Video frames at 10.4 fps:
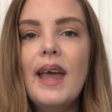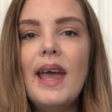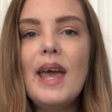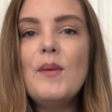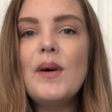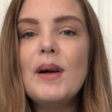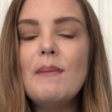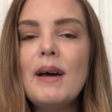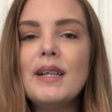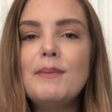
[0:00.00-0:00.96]
Hey,
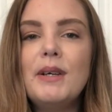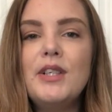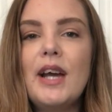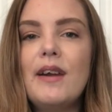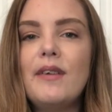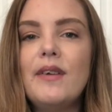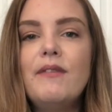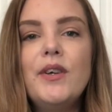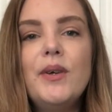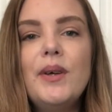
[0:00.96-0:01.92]
welcome back to my channel.
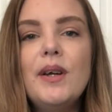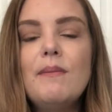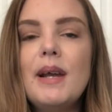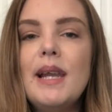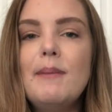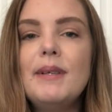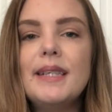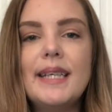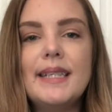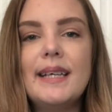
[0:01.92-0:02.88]
If you're new here, my name
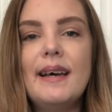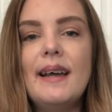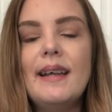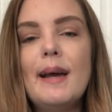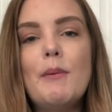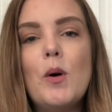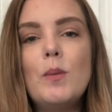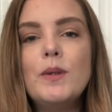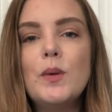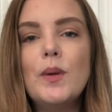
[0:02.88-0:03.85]
is Lisa and I'm a
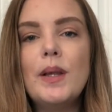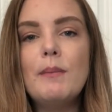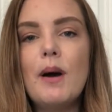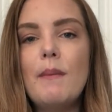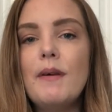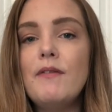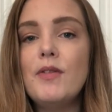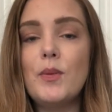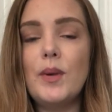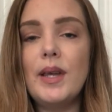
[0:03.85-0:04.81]
homeschooling mom of
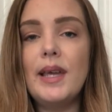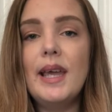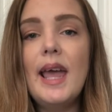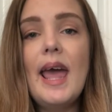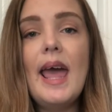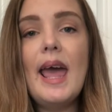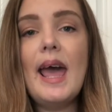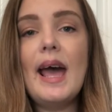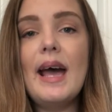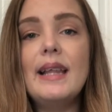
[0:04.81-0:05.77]
3,
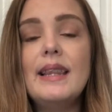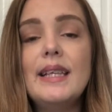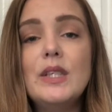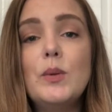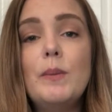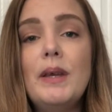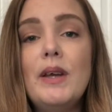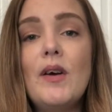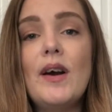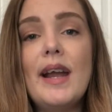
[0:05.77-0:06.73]
and this will be
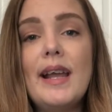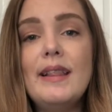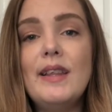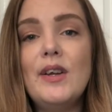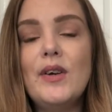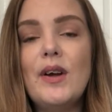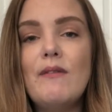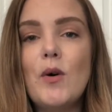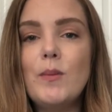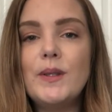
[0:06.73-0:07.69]
our 8th year
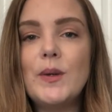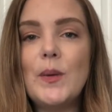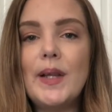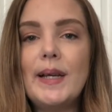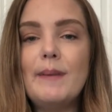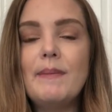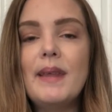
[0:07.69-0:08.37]
of homeschooling.